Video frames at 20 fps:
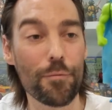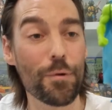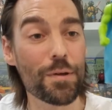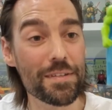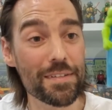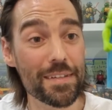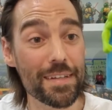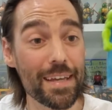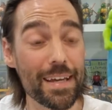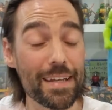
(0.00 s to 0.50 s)

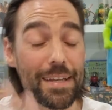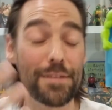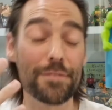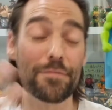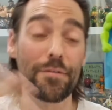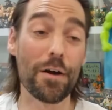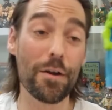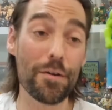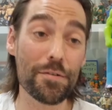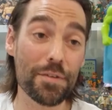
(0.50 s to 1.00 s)
Once again, as
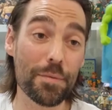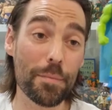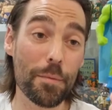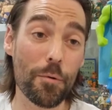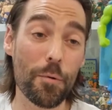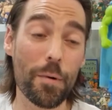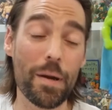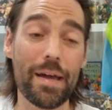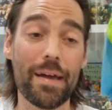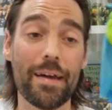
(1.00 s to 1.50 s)
far as I'm
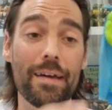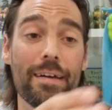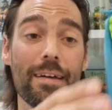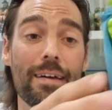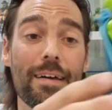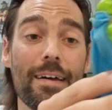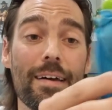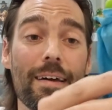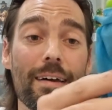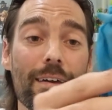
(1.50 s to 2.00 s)
aware,
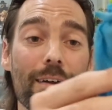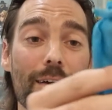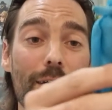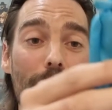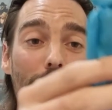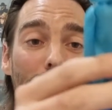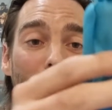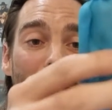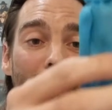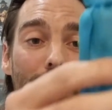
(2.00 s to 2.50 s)

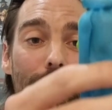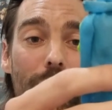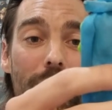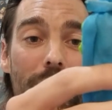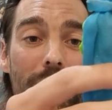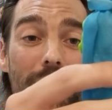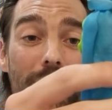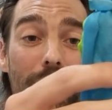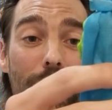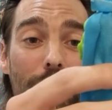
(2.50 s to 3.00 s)
complete with
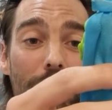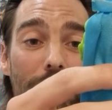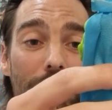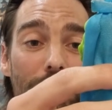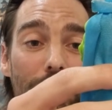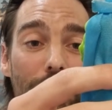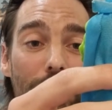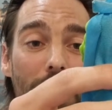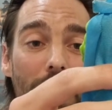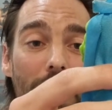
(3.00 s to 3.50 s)
his
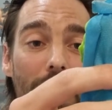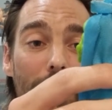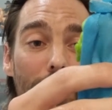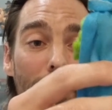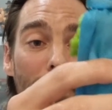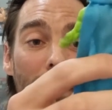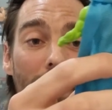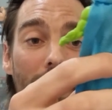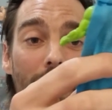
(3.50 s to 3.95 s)
original cape.